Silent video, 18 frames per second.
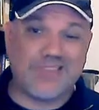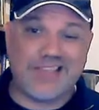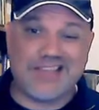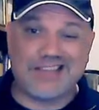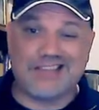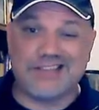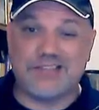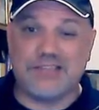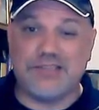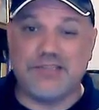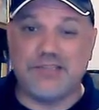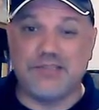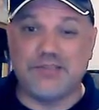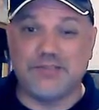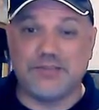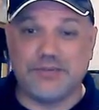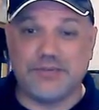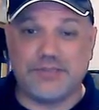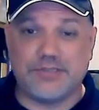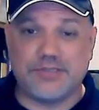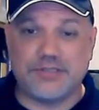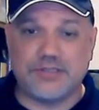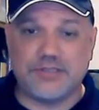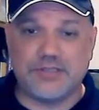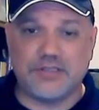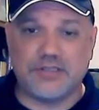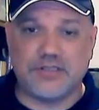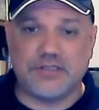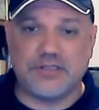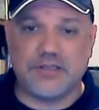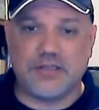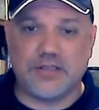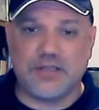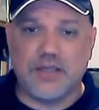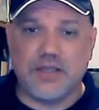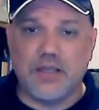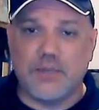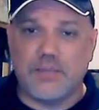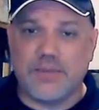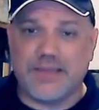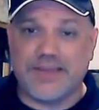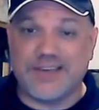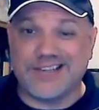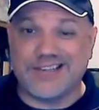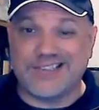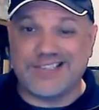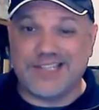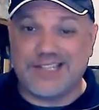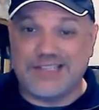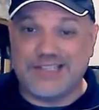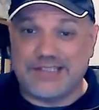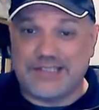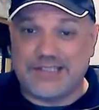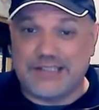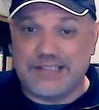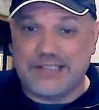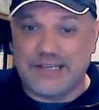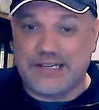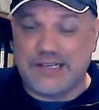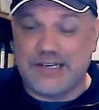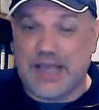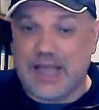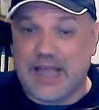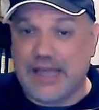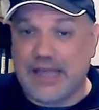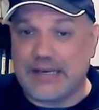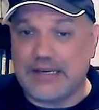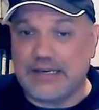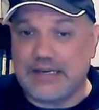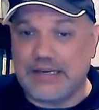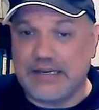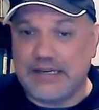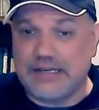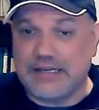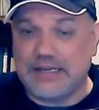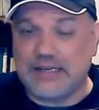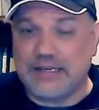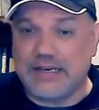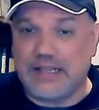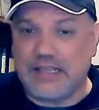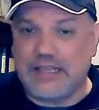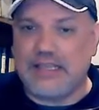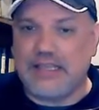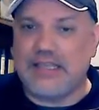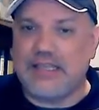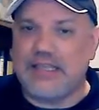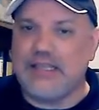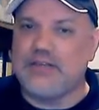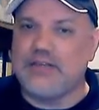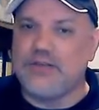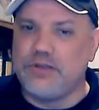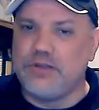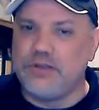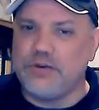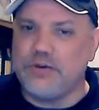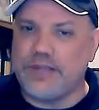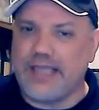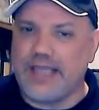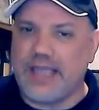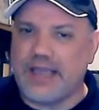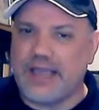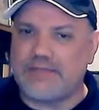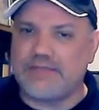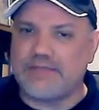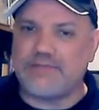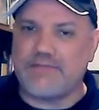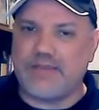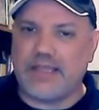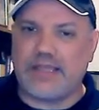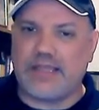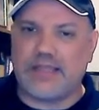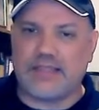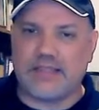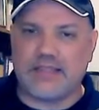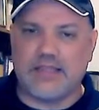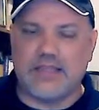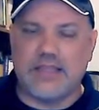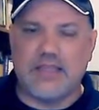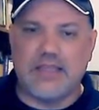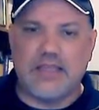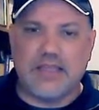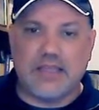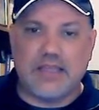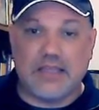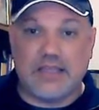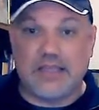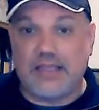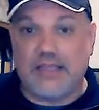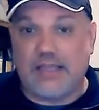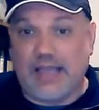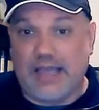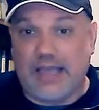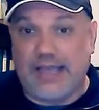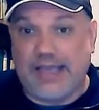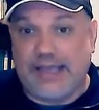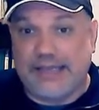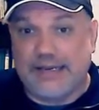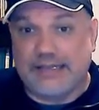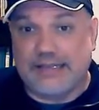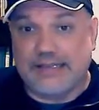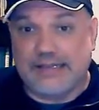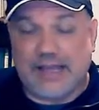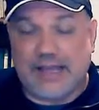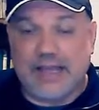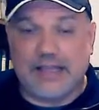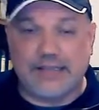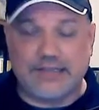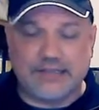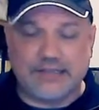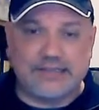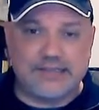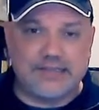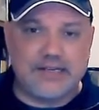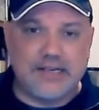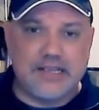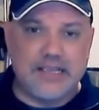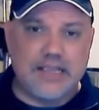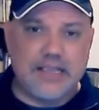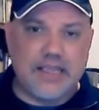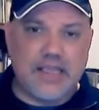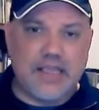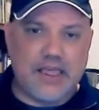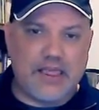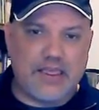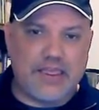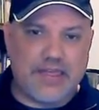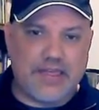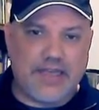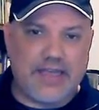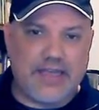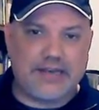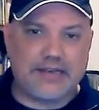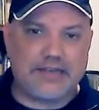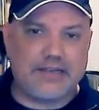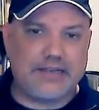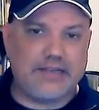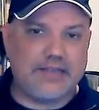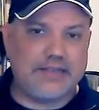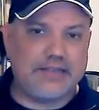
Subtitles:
That's huge, because he did not, he knew, he had faith, he had knowledge that